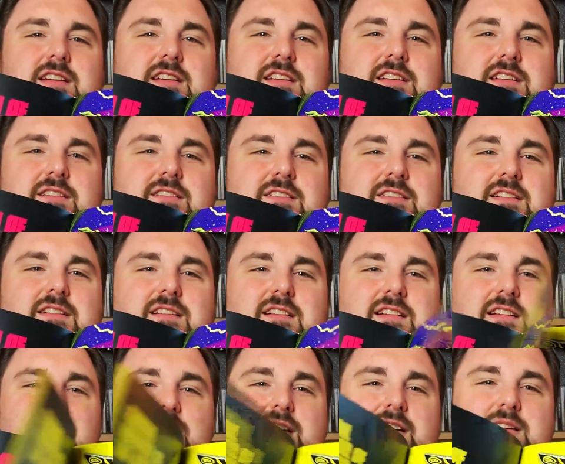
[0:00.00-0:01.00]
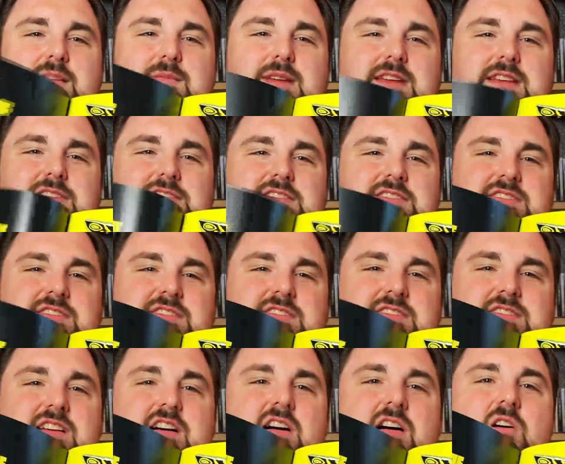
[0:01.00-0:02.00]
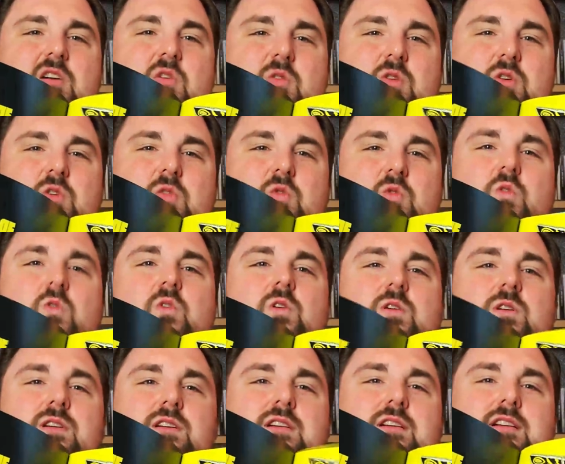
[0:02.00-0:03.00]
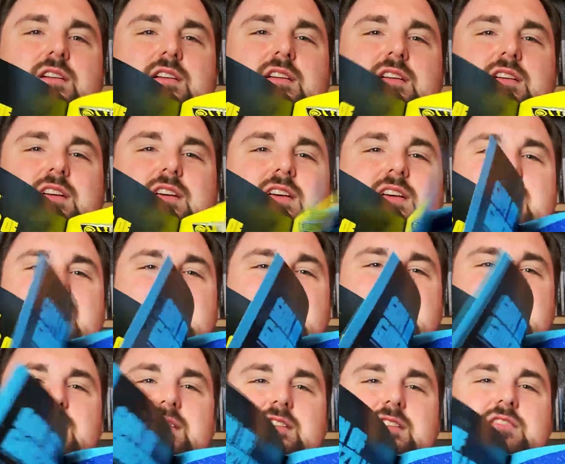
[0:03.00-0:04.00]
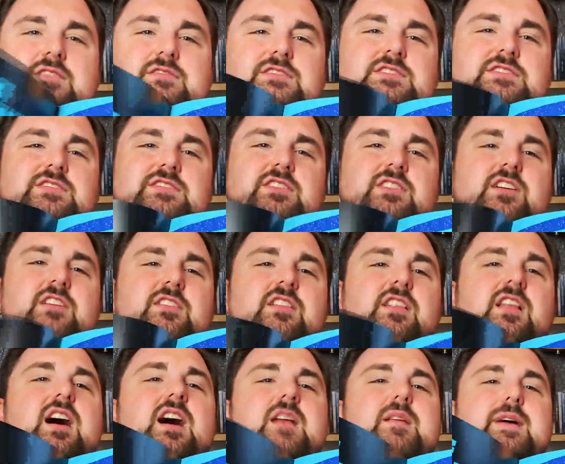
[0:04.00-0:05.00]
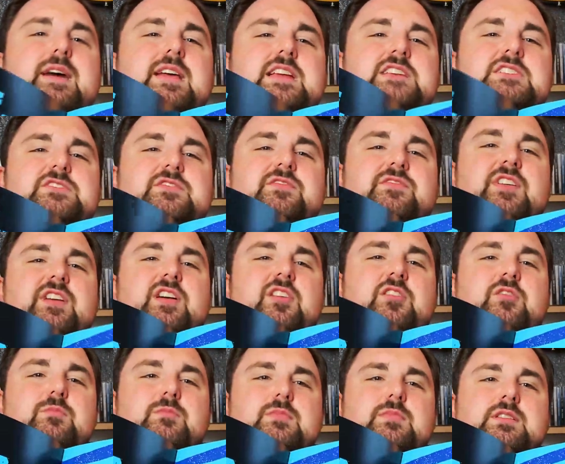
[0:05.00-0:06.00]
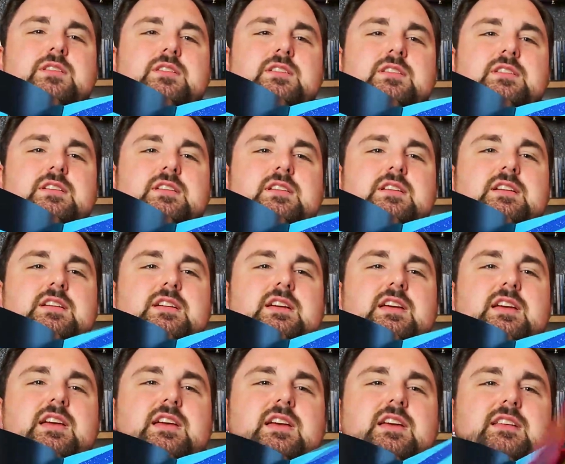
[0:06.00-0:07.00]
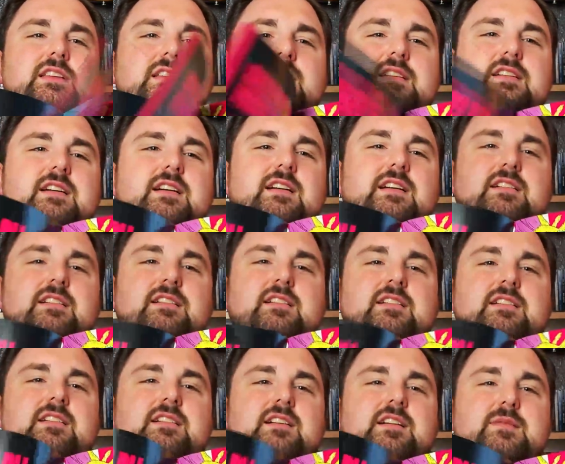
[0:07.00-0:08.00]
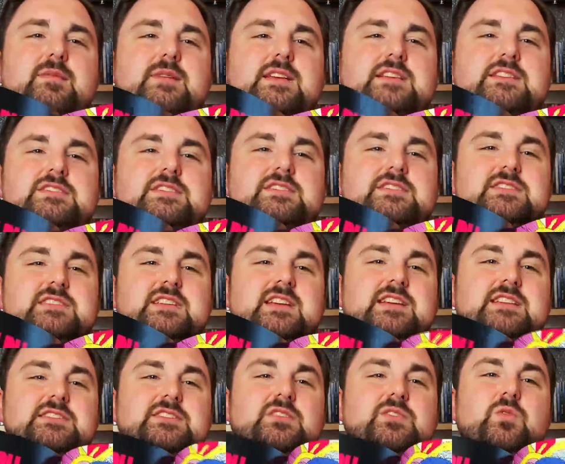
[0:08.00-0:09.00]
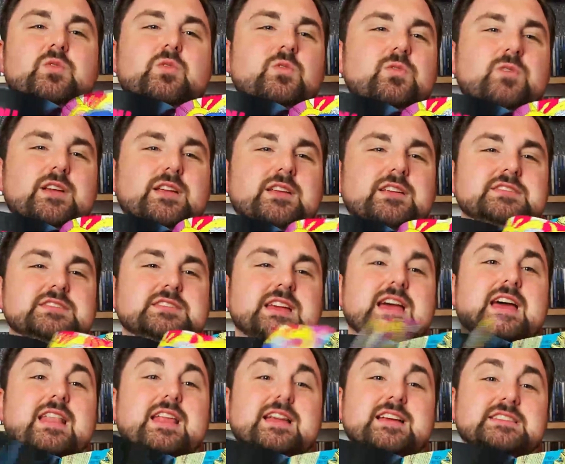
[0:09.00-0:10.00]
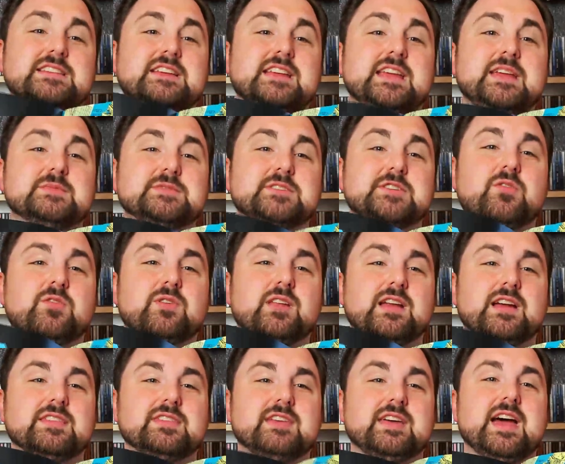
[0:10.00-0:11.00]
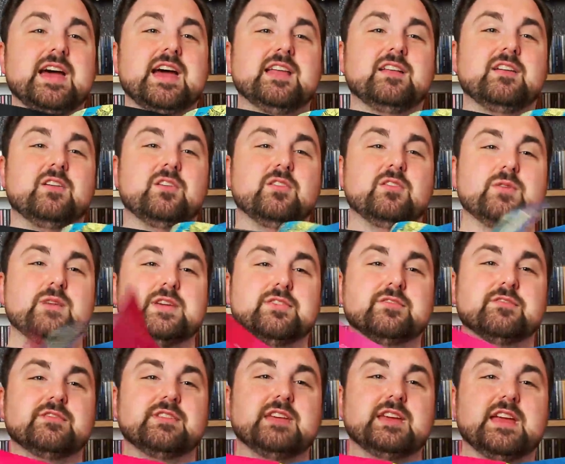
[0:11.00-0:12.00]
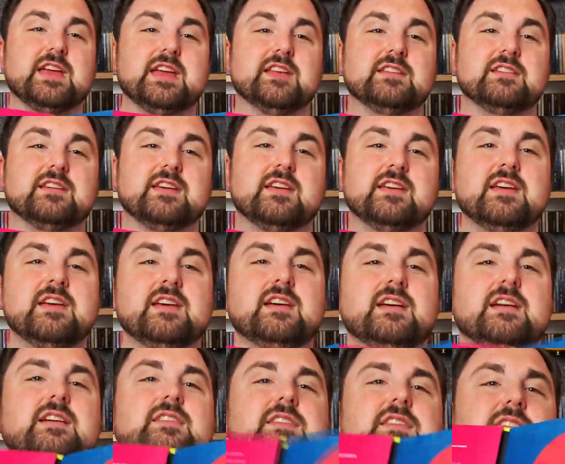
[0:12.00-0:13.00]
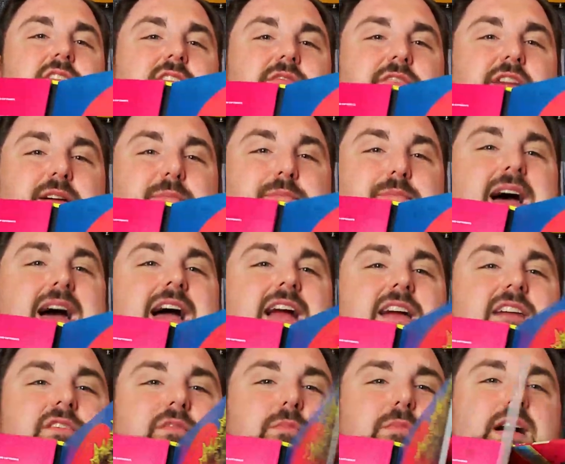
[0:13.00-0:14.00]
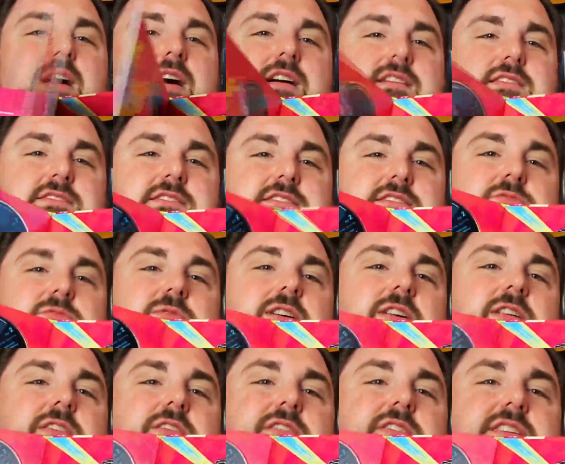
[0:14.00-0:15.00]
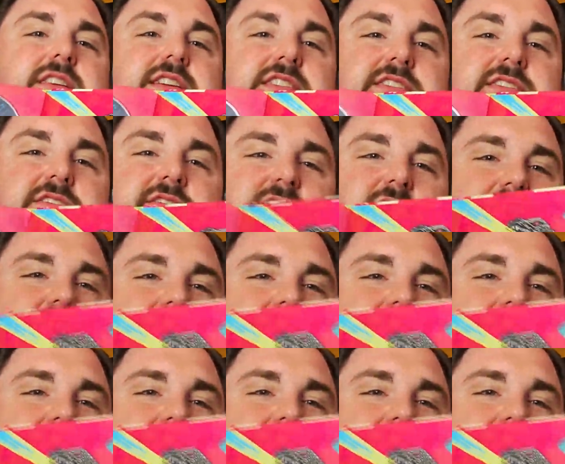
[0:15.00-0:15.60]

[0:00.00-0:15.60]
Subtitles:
I mean, it's just so cool, and you just learn a lot about each film, and I mean, it's cool, and it just, yeah, like I say, it keeps going like that all the way through the end, and then the very back of the box is where all the discs are